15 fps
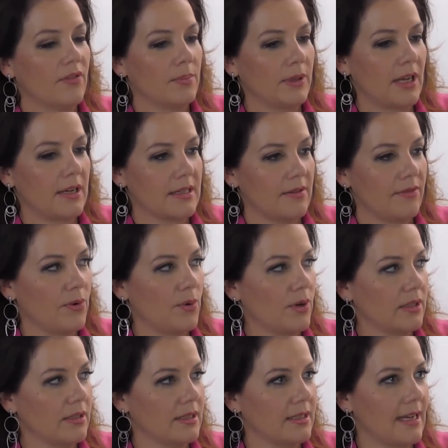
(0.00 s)
for Blasey
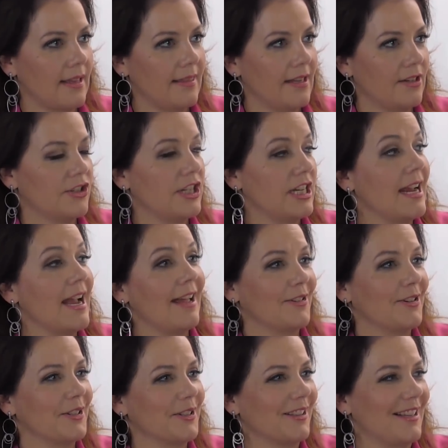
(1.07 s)
Ford said that she and
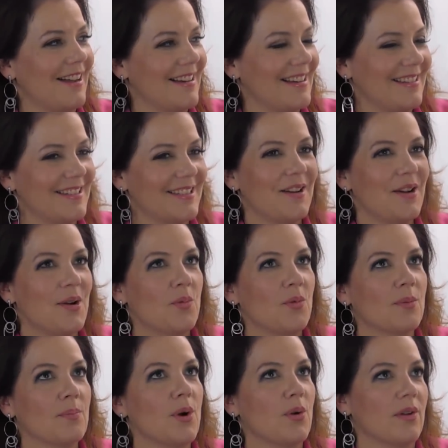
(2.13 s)
her client
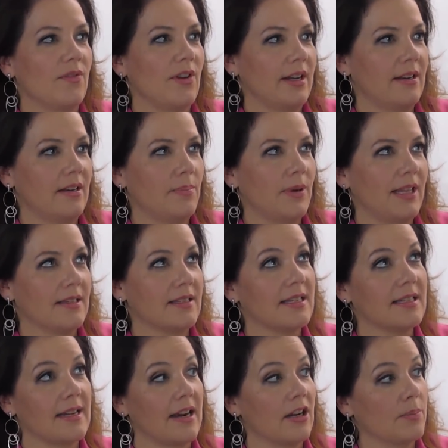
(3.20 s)
were motivated by this
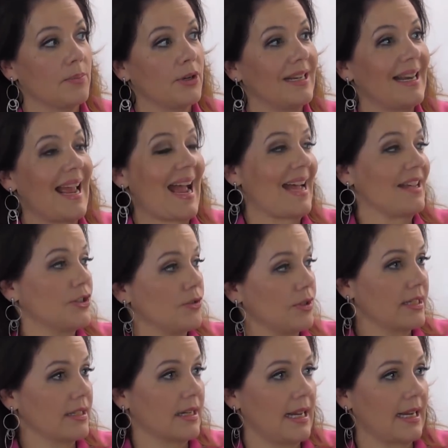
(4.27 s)
desire to put an
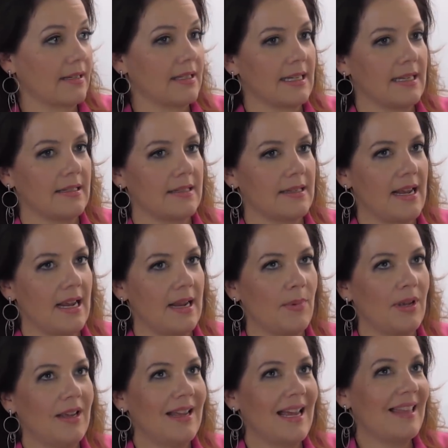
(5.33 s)
asterisk next to his name.
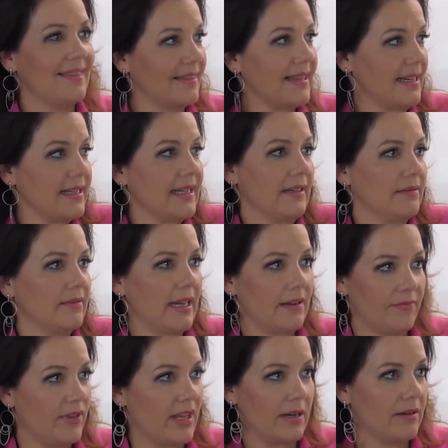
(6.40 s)
Yeah. And they did.
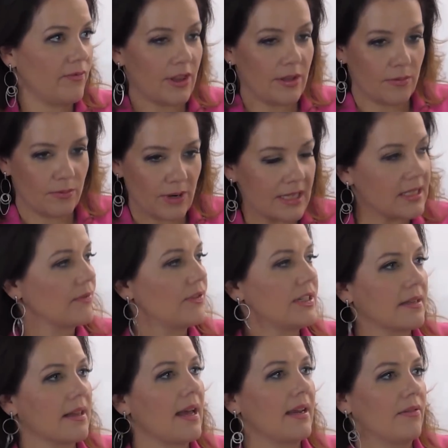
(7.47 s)
They for the rest of
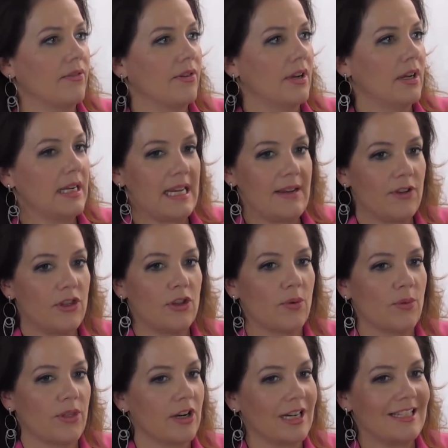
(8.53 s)
his life, even
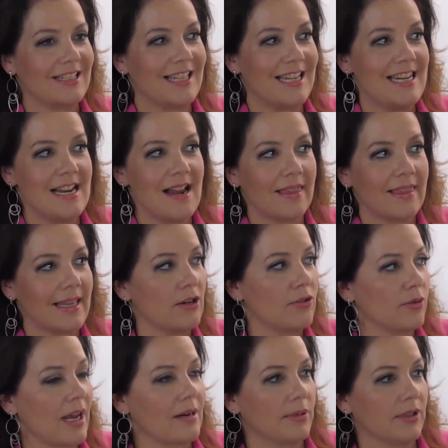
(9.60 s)
though there is nothing
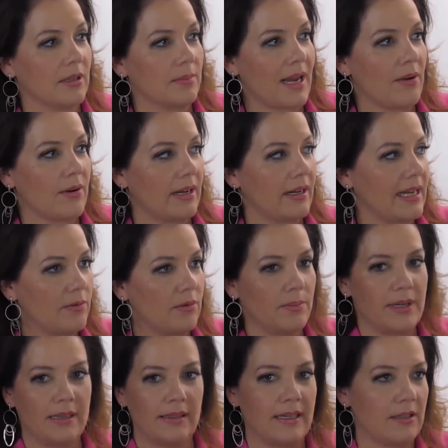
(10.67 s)
credible about it, he will
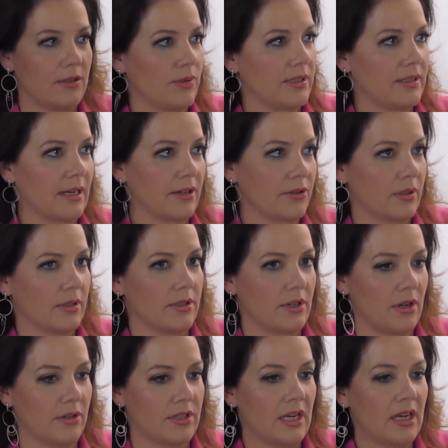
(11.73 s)
be linked to a sexual
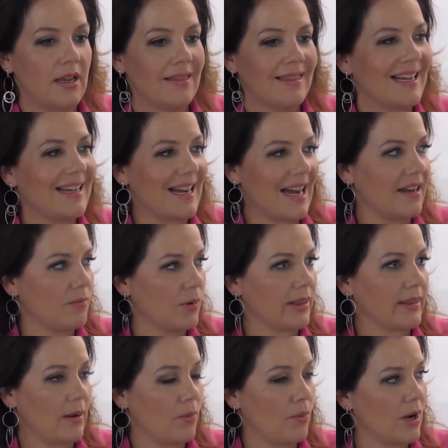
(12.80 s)
assault. Yeah. They got
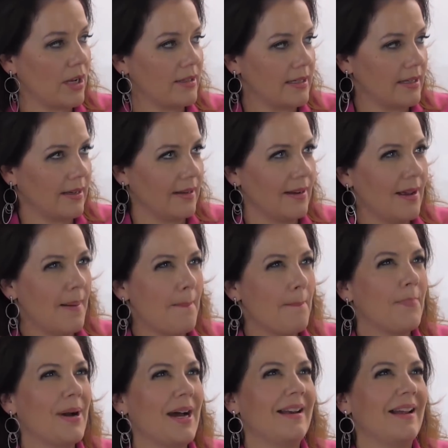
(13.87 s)
what they wanted.
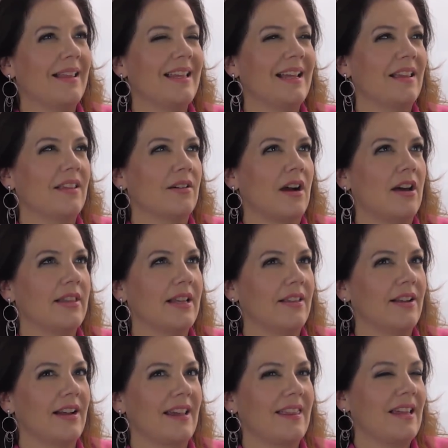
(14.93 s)
But on the other
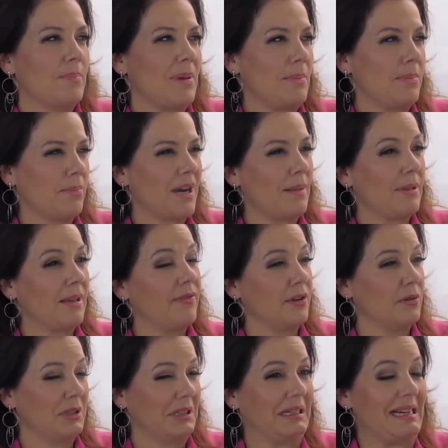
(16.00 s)
hand, I think people probably
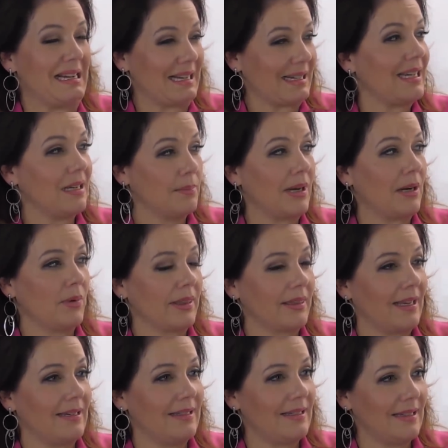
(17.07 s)
feel really icky about what
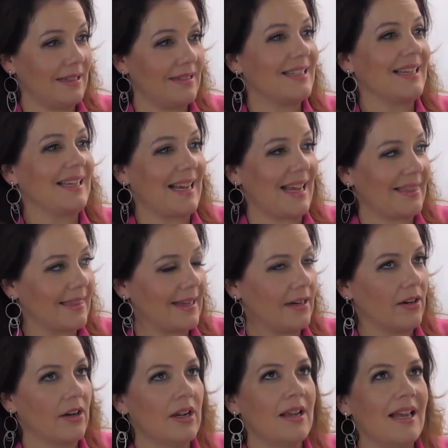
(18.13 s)
they did to get
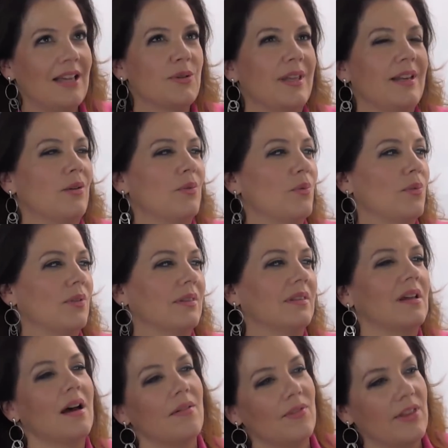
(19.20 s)
there. And so they don't
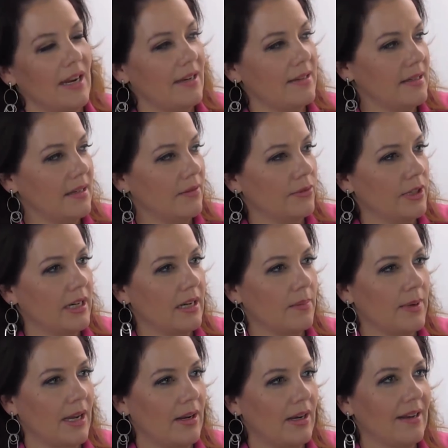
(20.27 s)
love the idea of reading
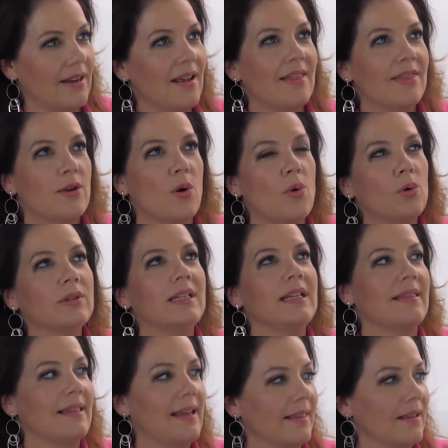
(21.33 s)
about it. The only
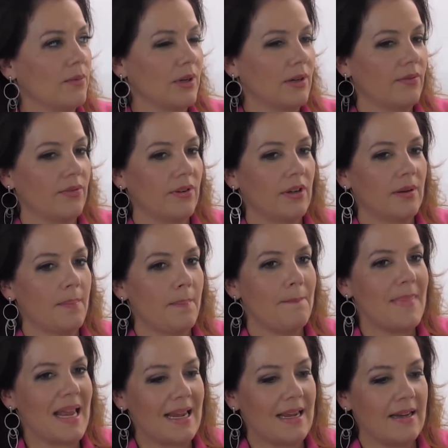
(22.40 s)
thing that would have
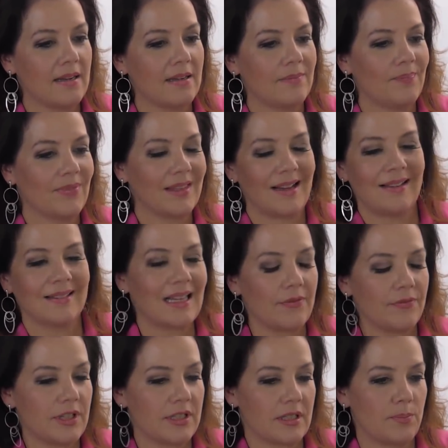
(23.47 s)
made a
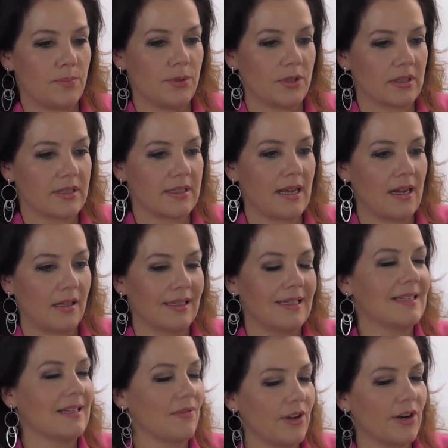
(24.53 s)
leftist book sell
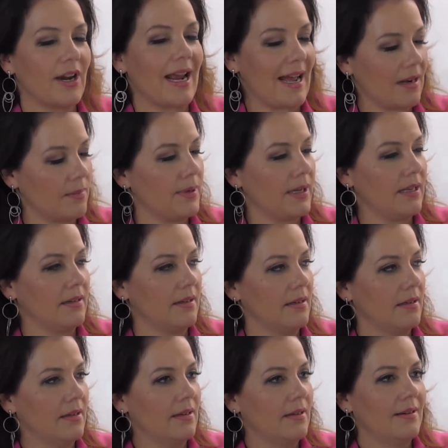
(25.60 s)
is if there had been
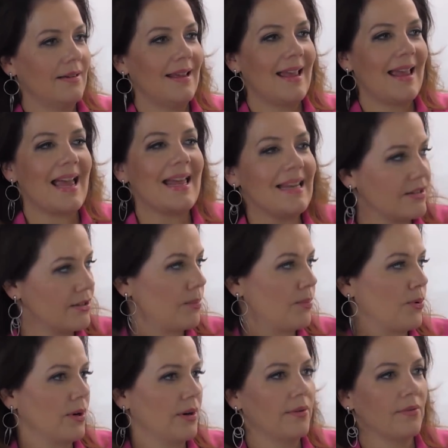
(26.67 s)
any
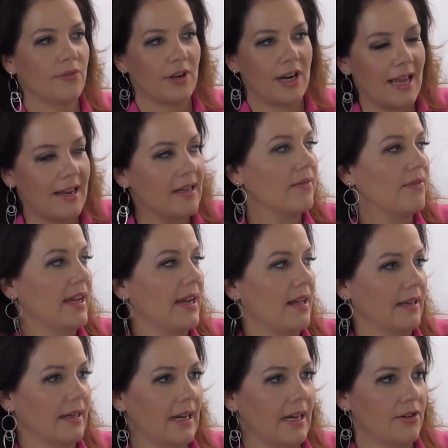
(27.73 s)
support for any of the
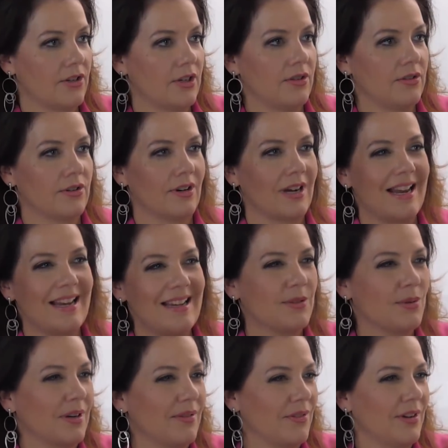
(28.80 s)
allegations or any
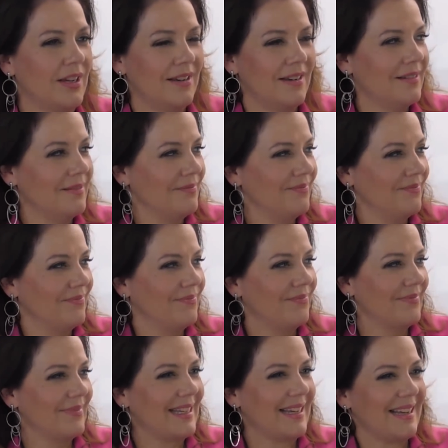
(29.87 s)
sort of
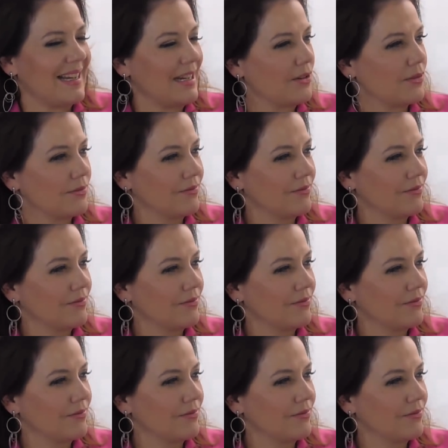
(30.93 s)
any